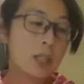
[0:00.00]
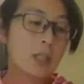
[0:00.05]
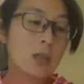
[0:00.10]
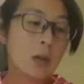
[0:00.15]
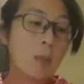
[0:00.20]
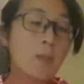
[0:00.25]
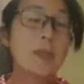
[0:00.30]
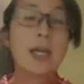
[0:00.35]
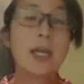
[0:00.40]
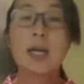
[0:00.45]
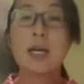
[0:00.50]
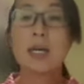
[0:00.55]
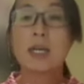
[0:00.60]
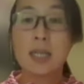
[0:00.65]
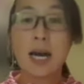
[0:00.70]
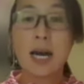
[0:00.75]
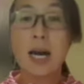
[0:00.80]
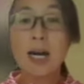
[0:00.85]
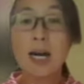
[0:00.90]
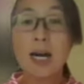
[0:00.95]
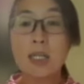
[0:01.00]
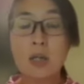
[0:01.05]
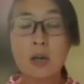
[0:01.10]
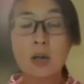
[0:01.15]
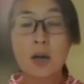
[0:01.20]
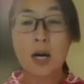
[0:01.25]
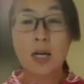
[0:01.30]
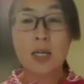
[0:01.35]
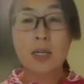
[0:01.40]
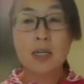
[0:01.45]
So yeah,
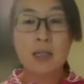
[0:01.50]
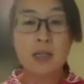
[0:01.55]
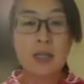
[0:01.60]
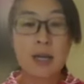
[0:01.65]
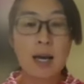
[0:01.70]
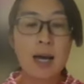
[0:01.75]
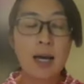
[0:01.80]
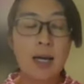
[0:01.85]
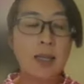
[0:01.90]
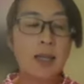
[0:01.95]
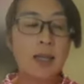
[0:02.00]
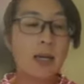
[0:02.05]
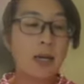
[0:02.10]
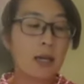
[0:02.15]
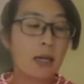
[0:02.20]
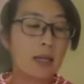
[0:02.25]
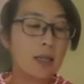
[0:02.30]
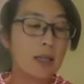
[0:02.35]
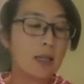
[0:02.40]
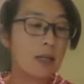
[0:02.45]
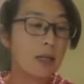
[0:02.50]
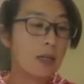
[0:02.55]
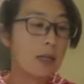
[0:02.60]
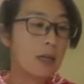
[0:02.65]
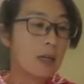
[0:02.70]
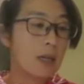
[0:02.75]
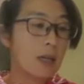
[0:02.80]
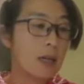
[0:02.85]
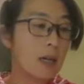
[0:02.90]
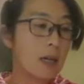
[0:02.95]
so I did that and
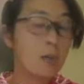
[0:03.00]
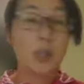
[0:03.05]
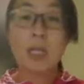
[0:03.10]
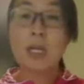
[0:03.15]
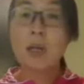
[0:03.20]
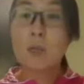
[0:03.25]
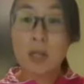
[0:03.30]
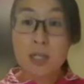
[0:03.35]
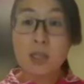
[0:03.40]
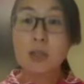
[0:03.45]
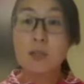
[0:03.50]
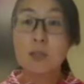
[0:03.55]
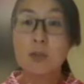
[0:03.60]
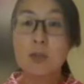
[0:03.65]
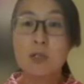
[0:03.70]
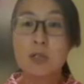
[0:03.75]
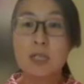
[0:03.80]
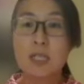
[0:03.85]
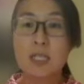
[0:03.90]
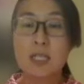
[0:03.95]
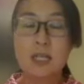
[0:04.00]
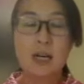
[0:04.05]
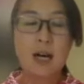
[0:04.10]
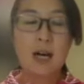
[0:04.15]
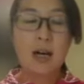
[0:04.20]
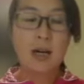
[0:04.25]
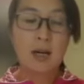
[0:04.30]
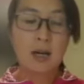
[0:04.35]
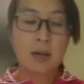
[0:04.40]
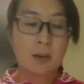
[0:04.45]
everything went smoothly,
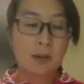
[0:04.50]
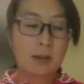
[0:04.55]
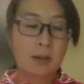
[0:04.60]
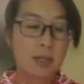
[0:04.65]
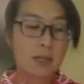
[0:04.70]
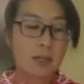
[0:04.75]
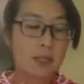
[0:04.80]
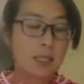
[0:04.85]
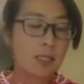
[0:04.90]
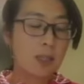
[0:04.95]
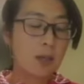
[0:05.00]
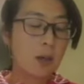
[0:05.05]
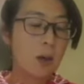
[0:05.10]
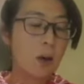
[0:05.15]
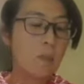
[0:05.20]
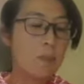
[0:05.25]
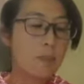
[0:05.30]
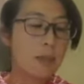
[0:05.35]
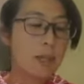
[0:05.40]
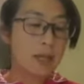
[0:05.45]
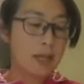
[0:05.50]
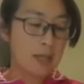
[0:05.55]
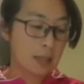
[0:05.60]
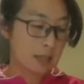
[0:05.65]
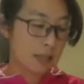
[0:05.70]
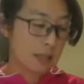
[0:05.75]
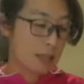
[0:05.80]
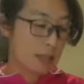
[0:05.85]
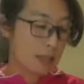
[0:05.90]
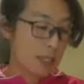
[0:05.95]
um, luckily. So
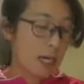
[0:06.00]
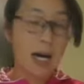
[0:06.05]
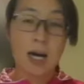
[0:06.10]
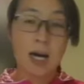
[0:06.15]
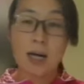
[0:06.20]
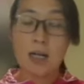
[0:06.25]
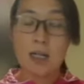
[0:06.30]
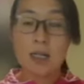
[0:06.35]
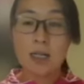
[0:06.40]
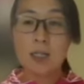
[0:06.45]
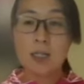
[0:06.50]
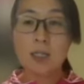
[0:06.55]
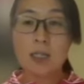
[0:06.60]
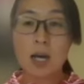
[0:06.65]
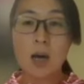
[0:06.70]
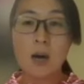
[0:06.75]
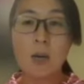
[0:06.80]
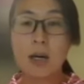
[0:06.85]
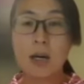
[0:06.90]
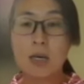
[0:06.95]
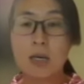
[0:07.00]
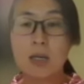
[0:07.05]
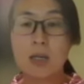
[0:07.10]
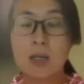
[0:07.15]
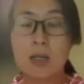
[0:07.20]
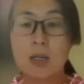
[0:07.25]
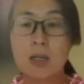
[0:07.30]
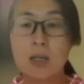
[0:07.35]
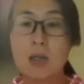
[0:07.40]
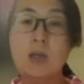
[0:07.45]
yeah, that's how I
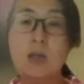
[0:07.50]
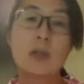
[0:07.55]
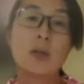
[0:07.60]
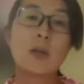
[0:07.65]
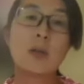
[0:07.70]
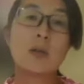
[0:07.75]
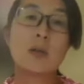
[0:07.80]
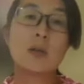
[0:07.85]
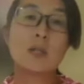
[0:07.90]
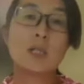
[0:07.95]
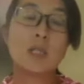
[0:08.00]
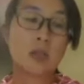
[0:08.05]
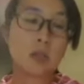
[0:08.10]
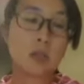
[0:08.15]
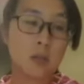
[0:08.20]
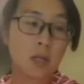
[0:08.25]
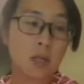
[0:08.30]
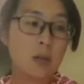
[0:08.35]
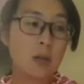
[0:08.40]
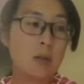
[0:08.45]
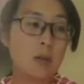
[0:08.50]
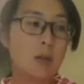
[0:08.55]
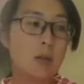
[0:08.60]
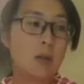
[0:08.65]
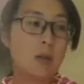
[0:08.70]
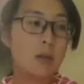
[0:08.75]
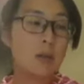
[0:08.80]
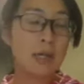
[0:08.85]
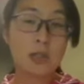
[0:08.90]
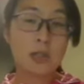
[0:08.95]
do. Just try
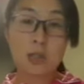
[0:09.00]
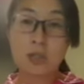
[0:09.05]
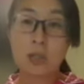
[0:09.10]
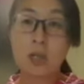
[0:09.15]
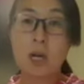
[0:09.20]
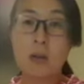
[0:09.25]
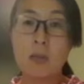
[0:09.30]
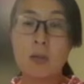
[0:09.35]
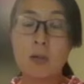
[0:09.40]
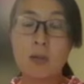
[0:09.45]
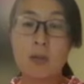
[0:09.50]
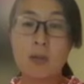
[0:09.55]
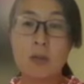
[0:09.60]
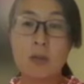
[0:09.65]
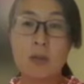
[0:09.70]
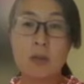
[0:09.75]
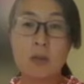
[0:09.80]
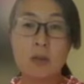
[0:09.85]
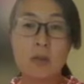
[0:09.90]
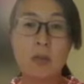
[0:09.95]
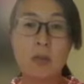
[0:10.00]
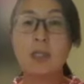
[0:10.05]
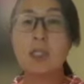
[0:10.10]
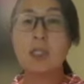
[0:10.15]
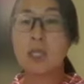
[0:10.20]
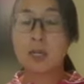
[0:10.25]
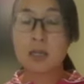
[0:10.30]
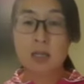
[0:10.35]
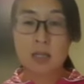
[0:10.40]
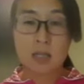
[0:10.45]
to make sure I'm going to be on top of it,
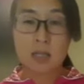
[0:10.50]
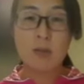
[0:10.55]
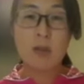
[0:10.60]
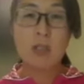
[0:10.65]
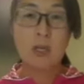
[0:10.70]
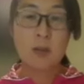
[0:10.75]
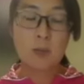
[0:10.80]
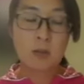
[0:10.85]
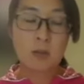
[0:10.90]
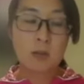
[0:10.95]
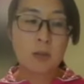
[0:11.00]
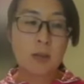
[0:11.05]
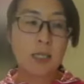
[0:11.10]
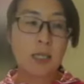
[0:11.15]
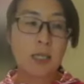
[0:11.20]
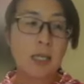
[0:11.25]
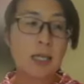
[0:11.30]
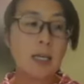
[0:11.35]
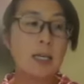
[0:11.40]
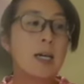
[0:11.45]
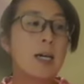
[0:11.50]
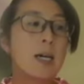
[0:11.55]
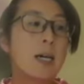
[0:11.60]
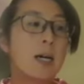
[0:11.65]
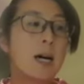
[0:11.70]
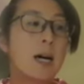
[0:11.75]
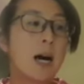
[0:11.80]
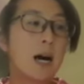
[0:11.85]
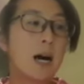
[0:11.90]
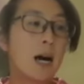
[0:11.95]
check in with everybody,
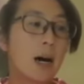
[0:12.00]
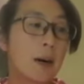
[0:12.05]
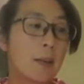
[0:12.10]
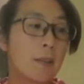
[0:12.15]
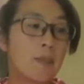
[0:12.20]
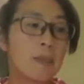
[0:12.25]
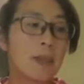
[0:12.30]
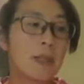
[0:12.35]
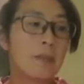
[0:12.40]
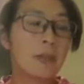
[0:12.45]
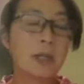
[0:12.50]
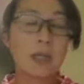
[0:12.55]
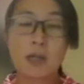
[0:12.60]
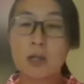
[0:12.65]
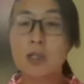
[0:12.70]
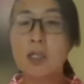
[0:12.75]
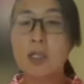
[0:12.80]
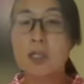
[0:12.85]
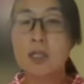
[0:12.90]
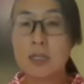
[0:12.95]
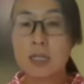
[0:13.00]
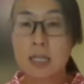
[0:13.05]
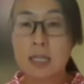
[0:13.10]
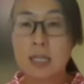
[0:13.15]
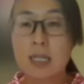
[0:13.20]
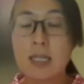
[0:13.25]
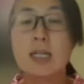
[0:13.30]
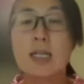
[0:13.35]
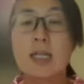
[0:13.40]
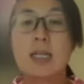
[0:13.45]
um,
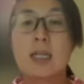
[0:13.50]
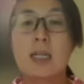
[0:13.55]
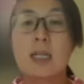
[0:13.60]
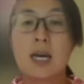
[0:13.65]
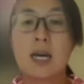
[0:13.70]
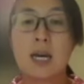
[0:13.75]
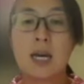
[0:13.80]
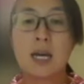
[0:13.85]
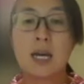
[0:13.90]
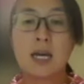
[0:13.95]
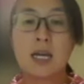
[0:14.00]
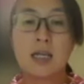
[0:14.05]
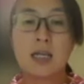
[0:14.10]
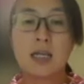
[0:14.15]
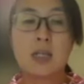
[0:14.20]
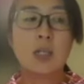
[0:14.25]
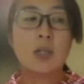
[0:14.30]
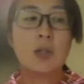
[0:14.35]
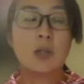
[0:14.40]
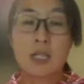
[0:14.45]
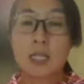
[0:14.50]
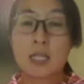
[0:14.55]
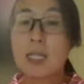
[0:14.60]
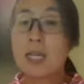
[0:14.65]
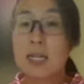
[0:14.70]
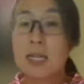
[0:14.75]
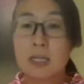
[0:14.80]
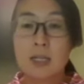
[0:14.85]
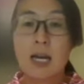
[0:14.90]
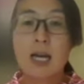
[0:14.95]
periodically and, you know,
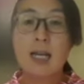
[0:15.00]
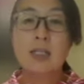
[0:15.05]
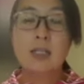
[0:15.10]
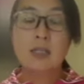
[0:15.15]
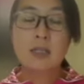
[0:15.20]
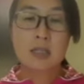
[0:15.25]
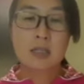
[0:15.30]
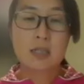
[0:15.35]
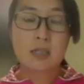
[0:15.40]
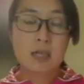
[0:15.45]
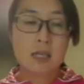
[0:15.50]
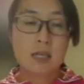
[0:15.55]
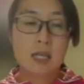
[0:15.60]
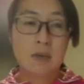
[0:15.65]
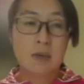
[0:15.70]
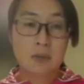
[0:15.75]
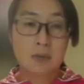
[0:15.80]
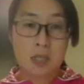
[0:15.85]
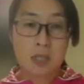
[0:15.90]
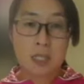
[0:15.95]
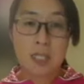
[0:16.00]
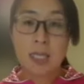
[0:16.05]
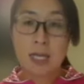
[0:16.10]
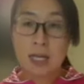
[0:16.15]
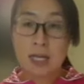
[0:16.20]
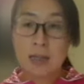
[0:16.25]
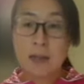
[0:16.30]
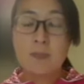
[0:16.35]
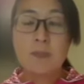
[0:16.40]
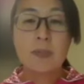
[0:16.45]
delegate the tasks if
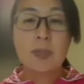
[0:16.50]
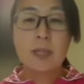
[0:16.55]
needed.